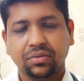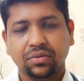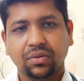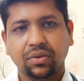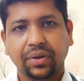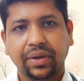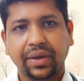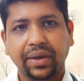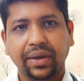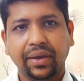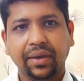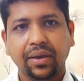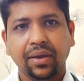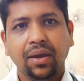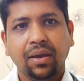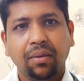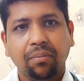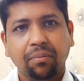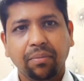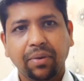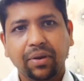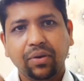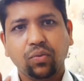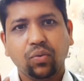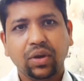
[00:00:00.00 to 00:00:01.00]
Okay,
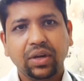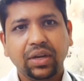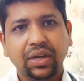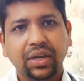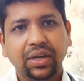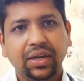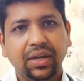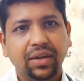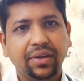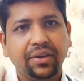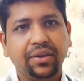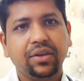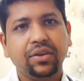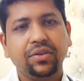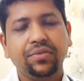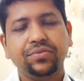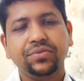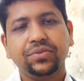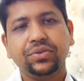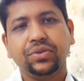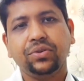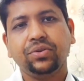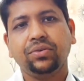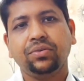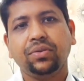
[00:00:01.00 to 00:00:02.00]
but one idli
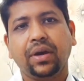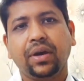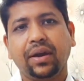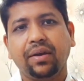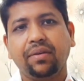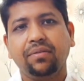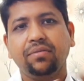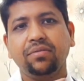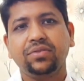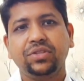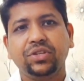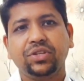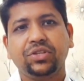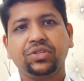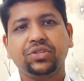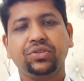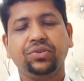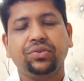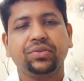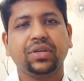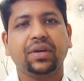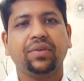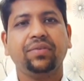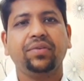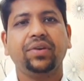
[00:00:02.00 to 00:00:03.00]
gives you around 60 to
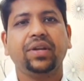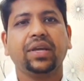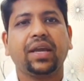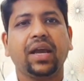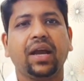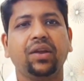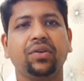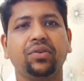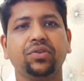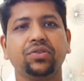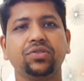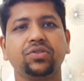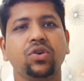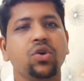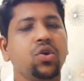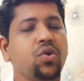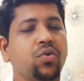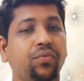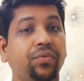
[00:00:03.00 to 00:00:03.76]
70 calories.